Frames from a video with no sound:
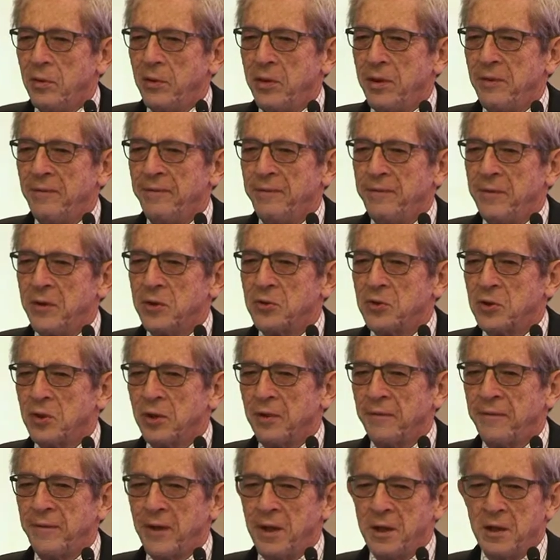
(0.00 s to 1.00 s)
the
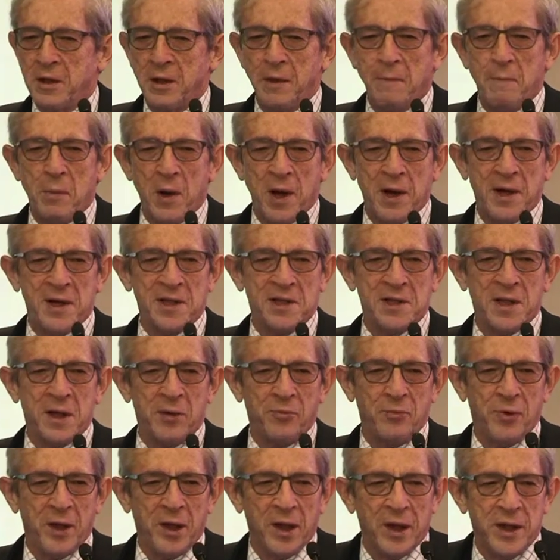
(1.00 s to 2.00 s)
future of
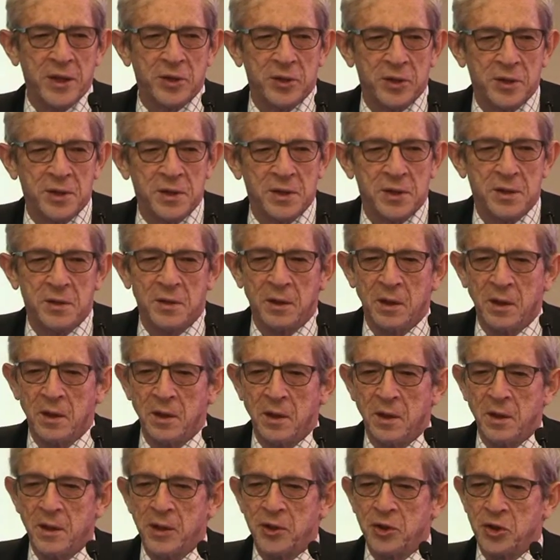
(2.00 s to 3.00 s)
India-Pakistan relations,
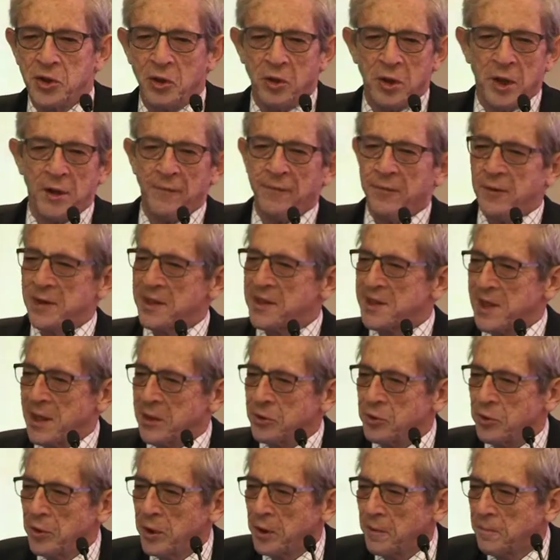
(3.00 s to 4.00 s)
Shooting for a
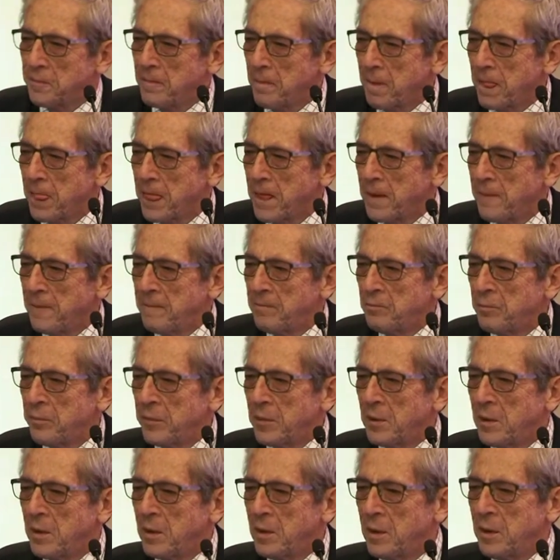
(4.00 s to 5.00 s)
Century,
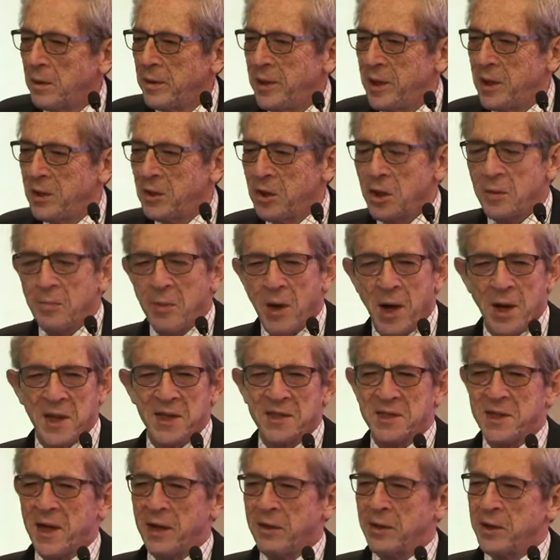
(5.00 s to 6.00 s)
the
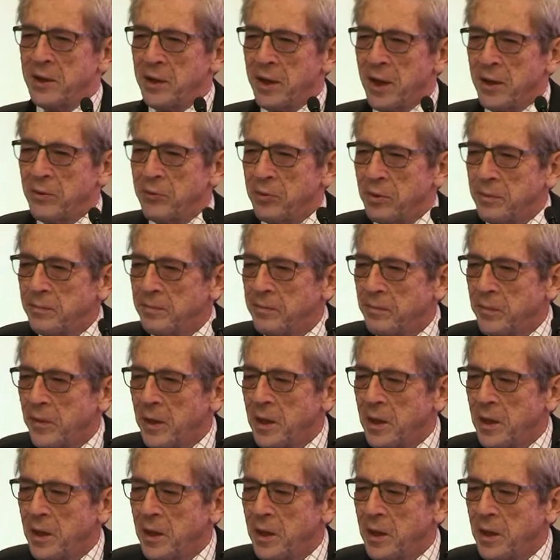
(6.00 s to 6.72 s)
India-Pakistan conundrum.